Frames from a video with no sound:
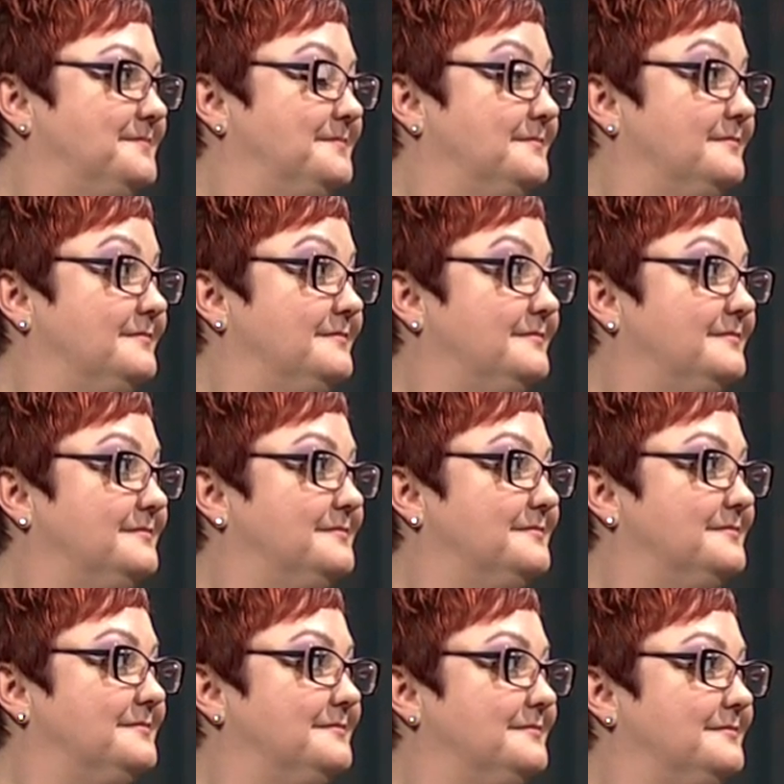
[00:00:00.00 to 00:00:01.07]

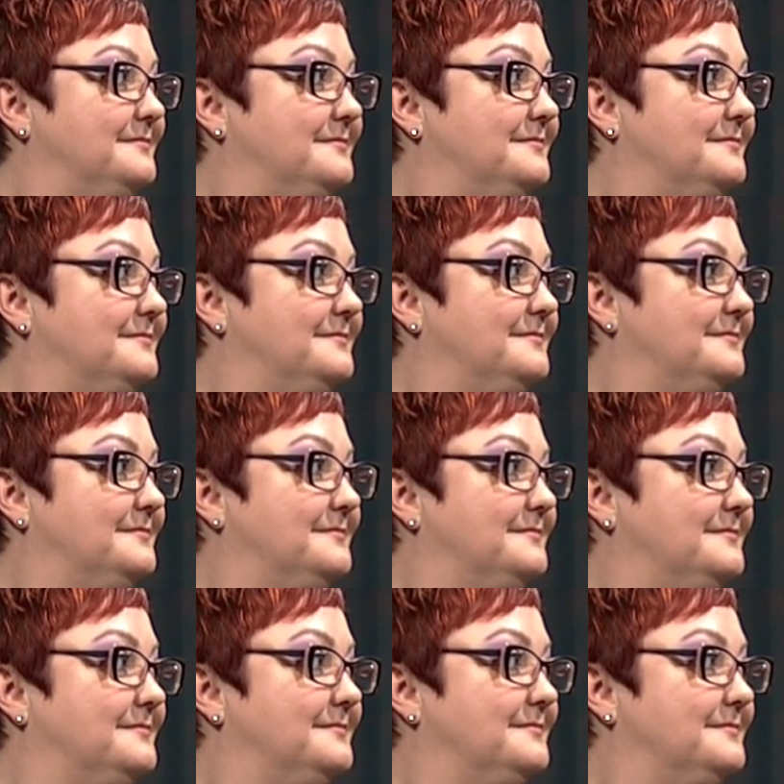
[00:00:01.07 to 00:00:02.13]

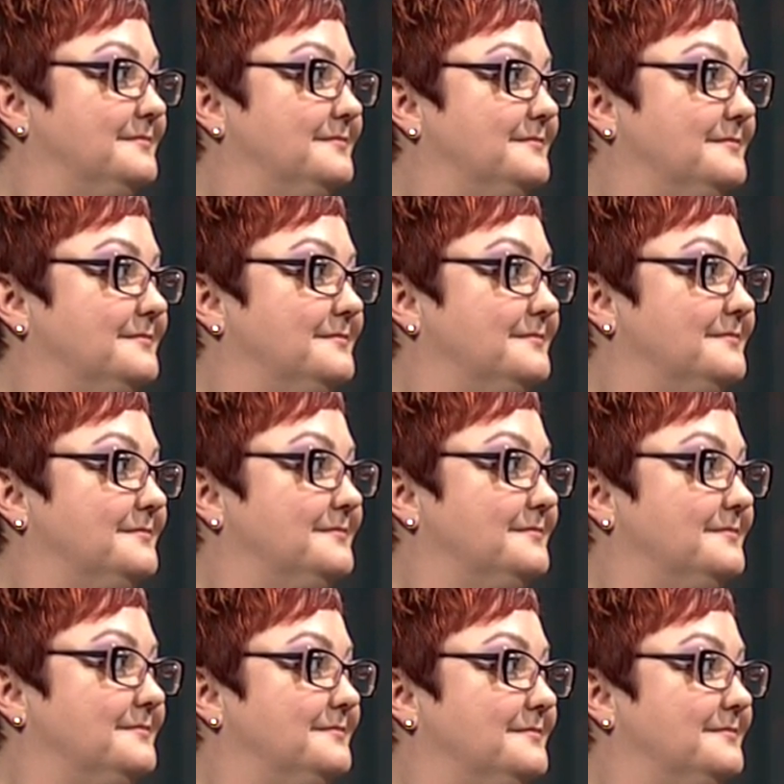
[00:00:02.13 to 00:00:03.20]

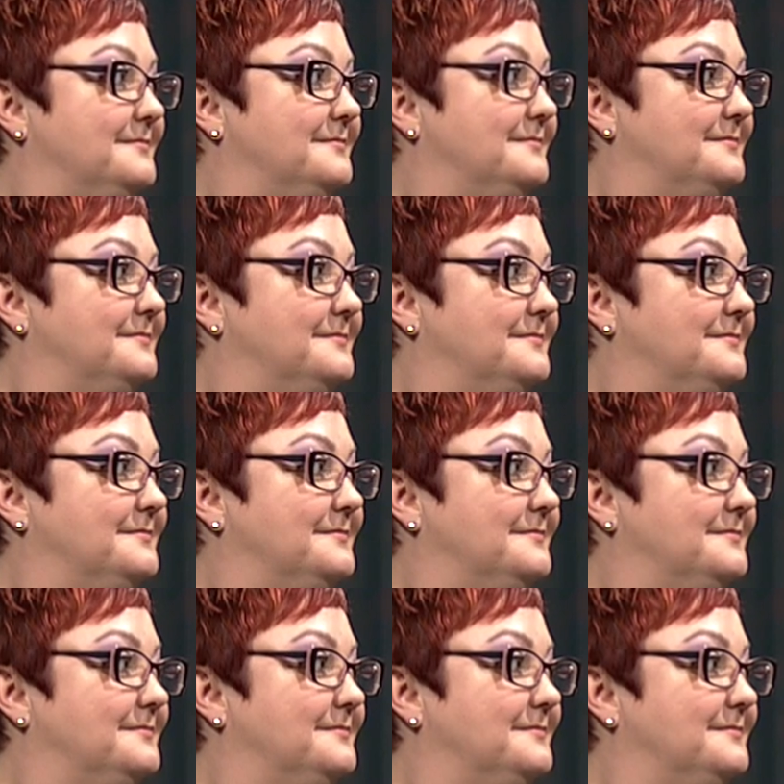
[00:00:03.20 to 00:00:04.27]

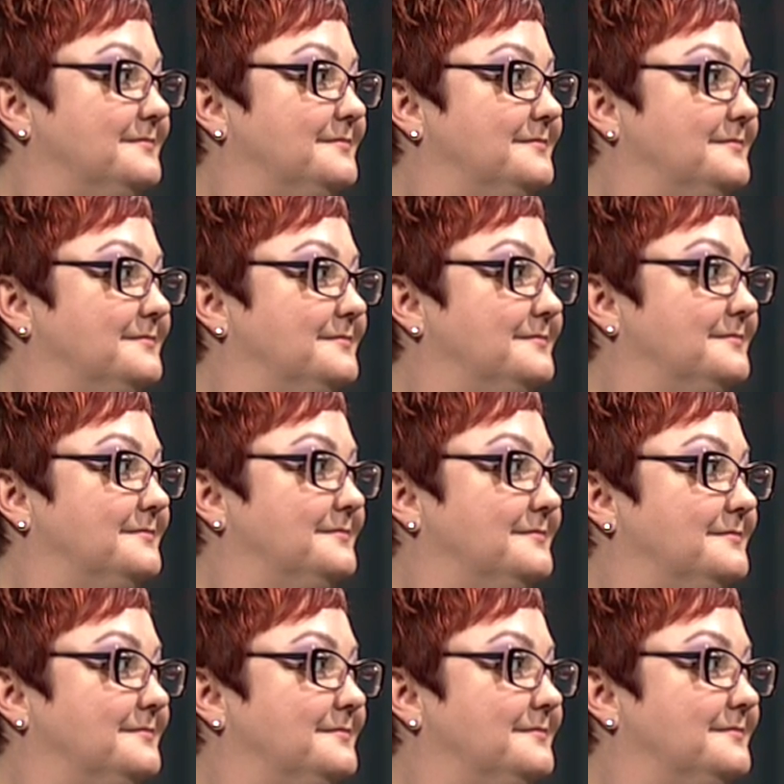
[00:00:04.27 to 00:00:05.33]

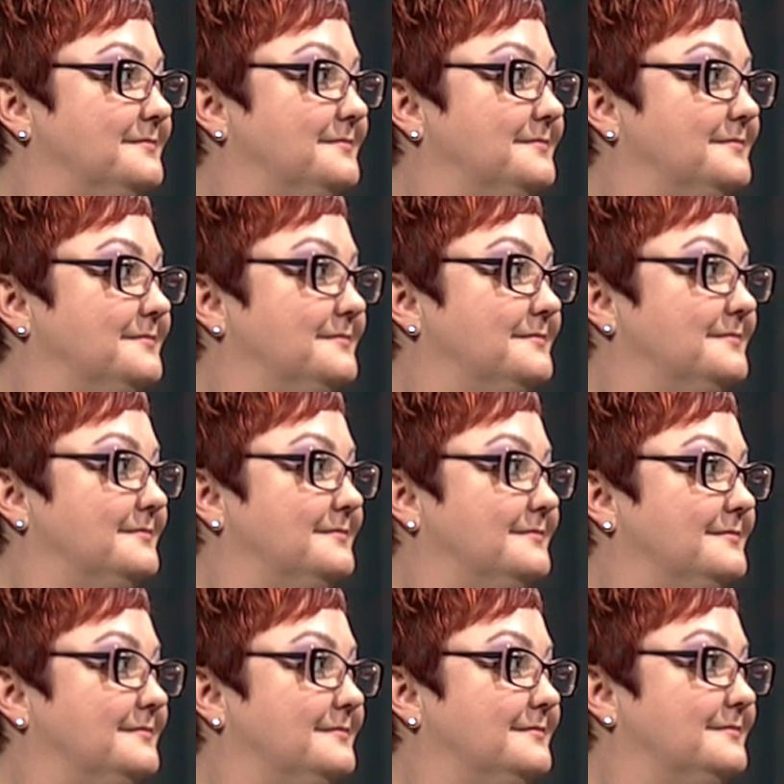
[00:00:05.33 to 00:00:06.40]

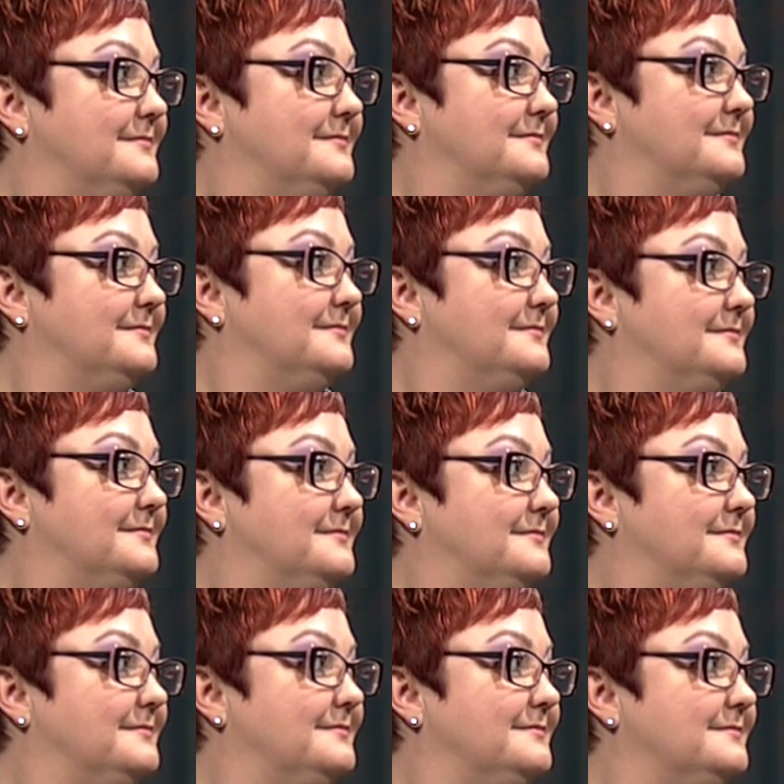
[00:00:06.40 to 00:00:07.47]

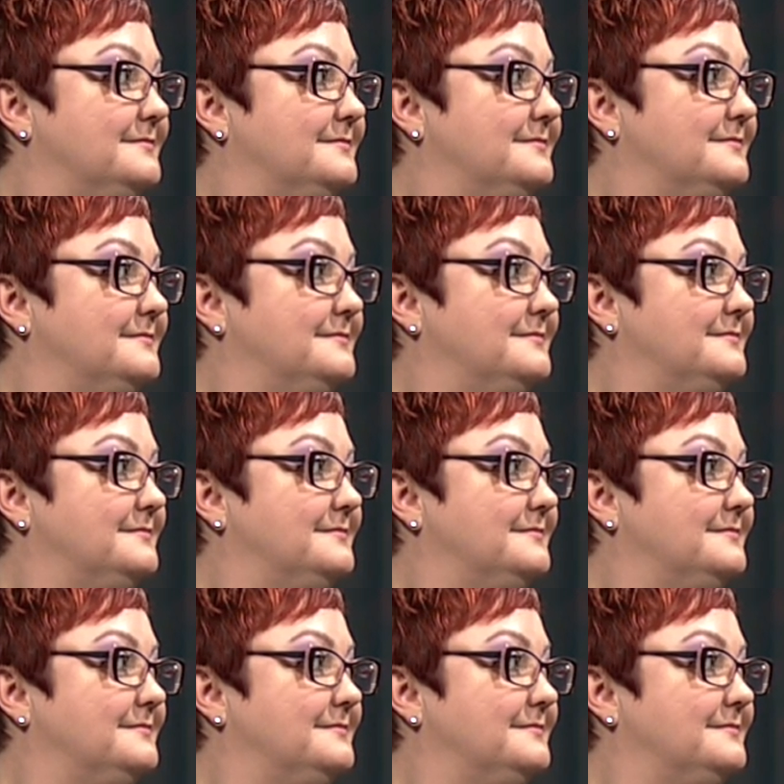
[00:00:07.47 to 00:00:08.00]
(not speaking)